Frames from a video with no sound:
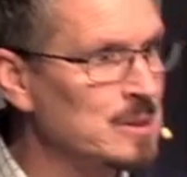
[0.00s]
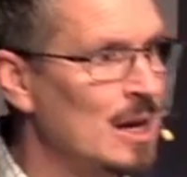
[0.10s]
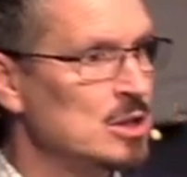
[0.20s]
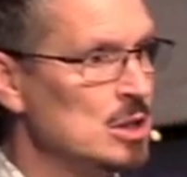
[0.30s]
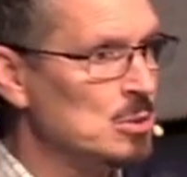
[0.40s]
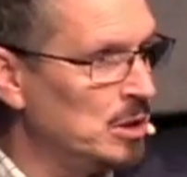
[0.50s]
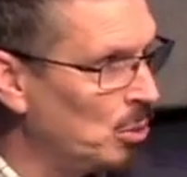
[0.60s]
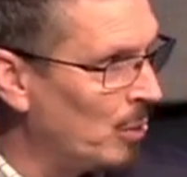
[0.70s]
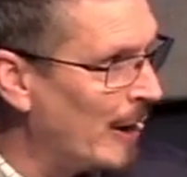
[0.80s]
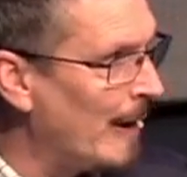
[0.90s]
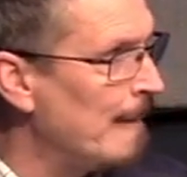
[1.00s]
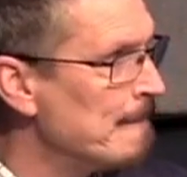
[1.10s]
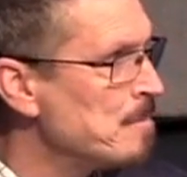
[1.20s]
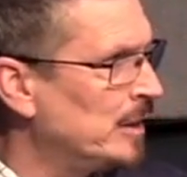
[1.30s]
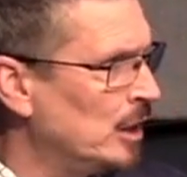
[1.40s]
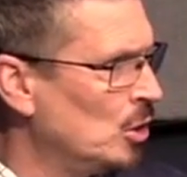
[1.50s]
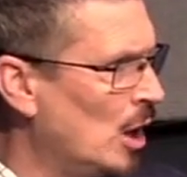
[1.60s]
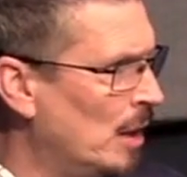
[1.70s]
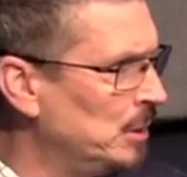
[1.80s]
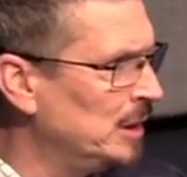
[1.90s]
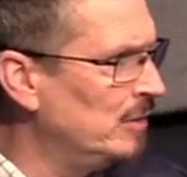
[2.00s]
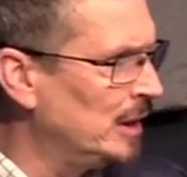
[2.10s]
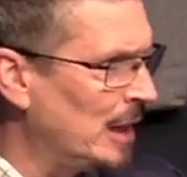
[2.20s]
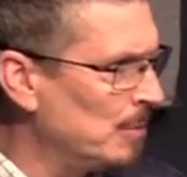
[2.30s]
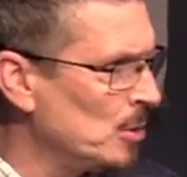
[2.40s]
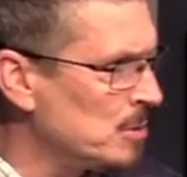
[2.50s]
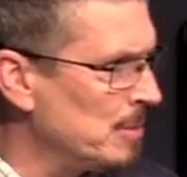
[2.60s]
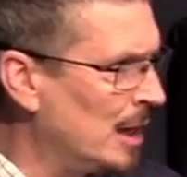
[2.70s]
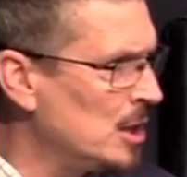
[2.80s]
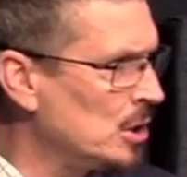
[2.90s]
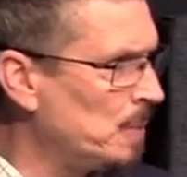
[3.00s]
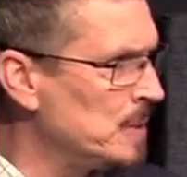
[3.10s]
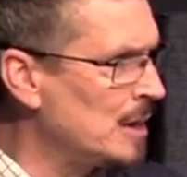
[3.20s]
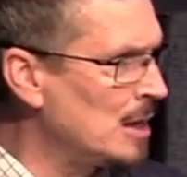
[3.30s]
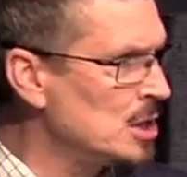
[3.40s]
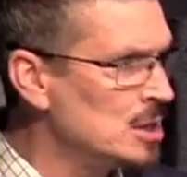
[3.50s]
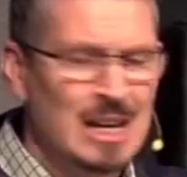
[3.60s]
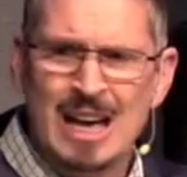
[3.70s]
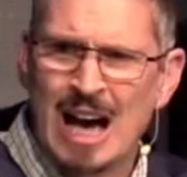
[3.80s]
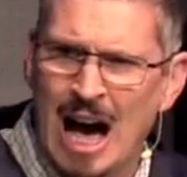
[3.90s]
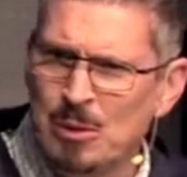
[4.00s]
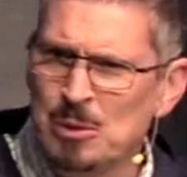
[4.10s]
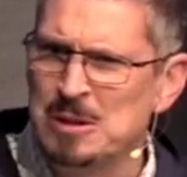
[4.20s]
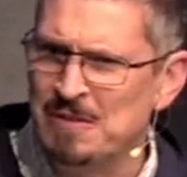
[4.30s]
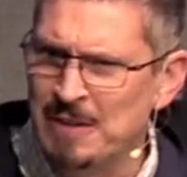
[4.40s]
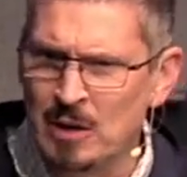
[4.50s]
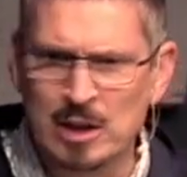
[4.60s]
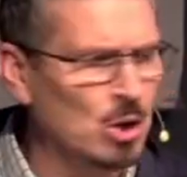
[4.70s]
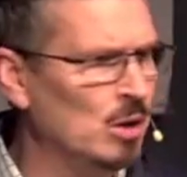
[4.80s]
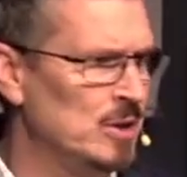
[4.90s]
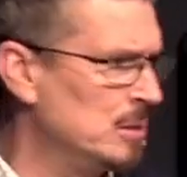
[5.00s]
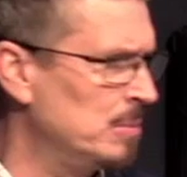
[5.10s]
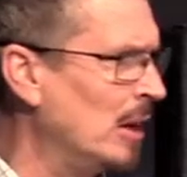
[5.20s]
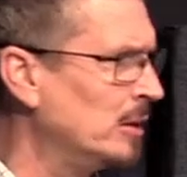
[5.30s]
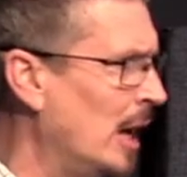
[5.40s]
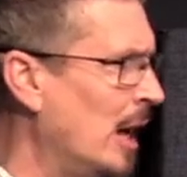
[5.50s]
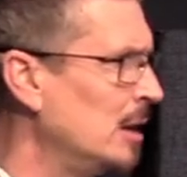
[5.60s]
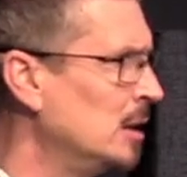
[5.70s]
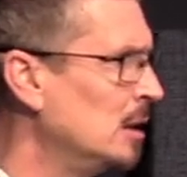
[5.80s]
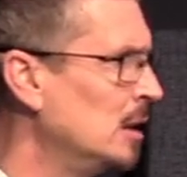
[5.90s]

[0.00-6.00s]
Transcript: your possessions with the way that your unbelieving neighbors manage their possessions, I would be very nervous about that.